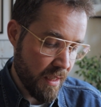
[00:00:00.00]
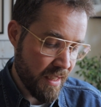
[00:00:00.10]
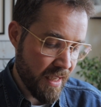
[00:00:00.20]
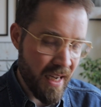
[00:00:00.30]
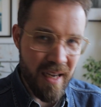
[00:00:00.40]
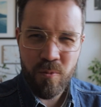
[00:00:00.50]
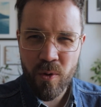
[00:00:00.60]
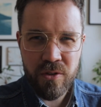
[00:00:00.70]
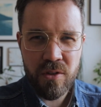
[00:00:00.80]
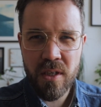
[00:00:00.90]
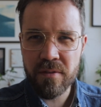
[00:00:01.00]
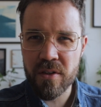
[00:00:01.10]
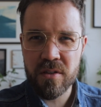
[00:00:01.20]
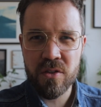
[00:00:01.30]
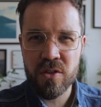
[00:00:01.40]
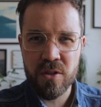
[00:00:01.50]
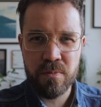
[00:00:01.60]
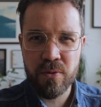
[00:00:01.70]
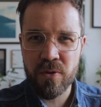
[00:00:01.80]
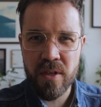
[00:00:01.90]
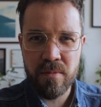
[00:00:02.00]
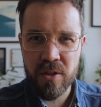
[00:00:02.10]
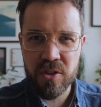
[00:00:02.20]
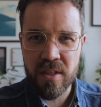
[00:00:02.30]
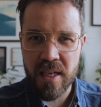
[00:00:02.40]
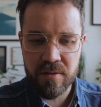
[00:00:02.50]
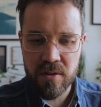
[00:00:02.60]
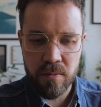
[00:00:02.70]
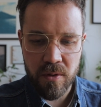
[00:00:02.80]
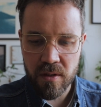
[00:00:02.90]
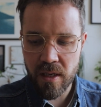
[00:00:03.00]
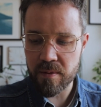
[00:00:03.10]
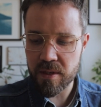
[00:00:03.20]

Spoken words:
Yeah, I'm wondering if this is just pretty much inevitable. I